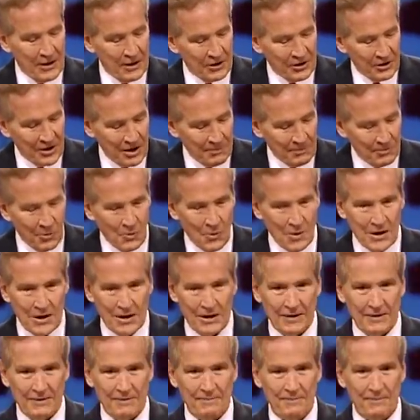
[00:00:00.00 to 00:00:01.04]
Number one,
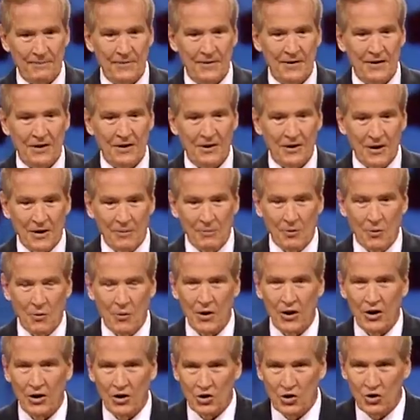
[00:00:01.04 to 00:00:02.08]
number
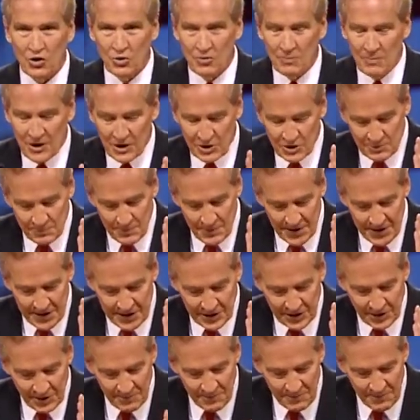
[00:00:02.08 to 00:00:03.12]
one, you must be
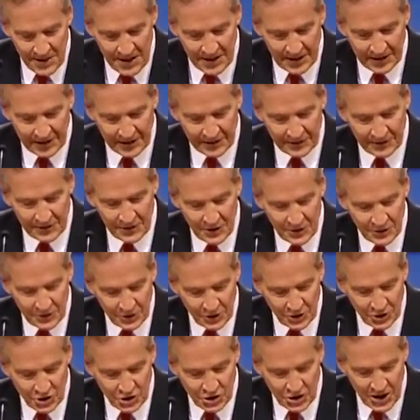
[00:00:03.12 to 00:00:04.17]
committed
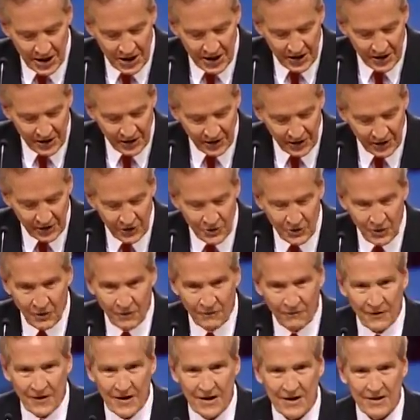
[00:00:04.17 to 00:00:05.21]
to share your
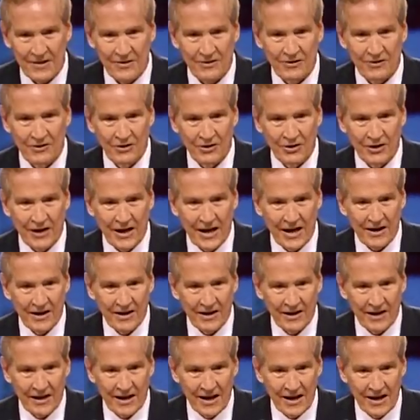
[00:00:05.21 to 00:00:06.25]
faith. Look at it
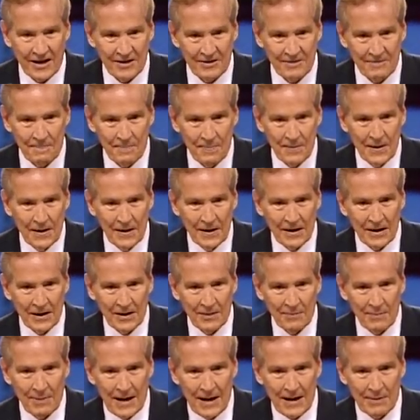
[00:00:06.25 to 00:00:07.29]
again. Uh,
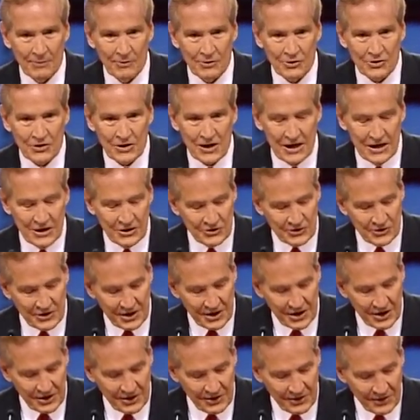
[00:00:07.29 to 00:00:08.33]
the Bible says
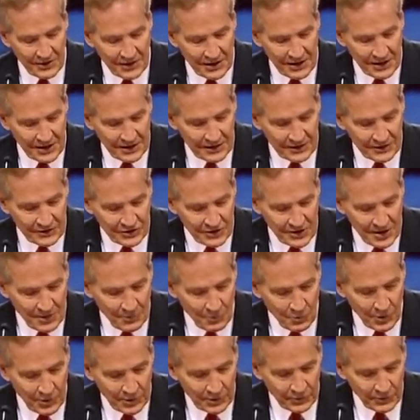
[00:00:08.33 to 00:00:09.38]
here in
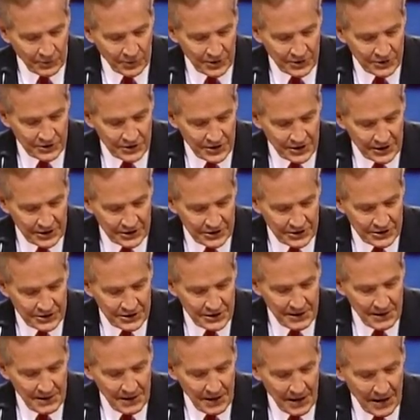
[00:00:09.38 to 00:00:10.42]
Psalm one twenty-six,
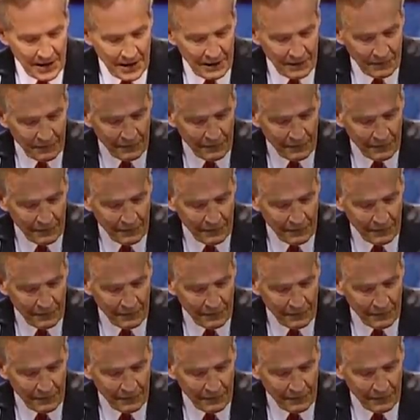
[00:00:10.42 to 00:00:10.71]
uh,